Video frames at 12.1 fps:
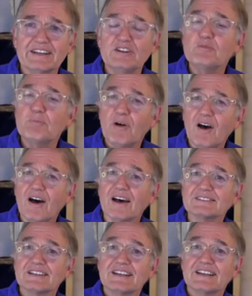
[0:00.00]
And you
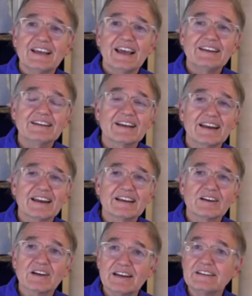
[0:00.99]
pause and you kind of
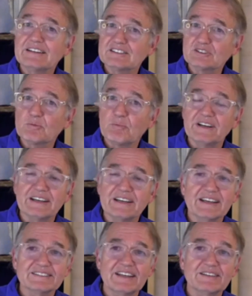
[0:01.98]
go, kind of disappointing,
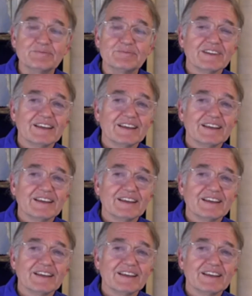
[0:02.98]
isn't it?